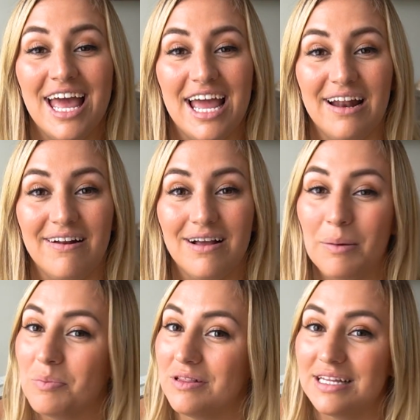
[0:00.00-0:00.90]
and
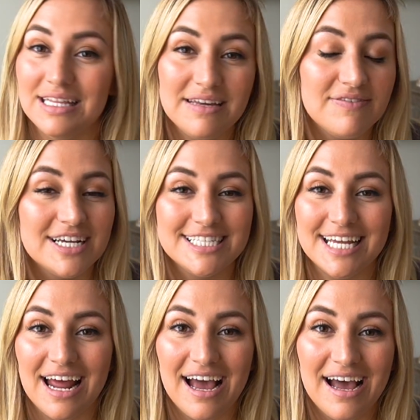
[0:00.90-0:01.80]
completely fix
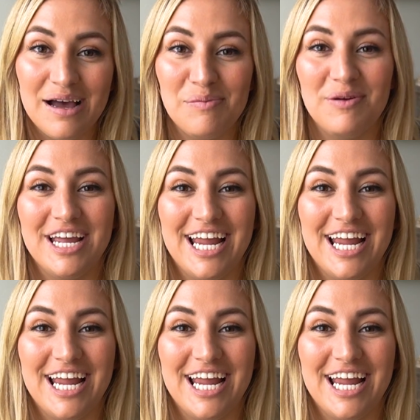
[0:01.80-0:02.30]
it up.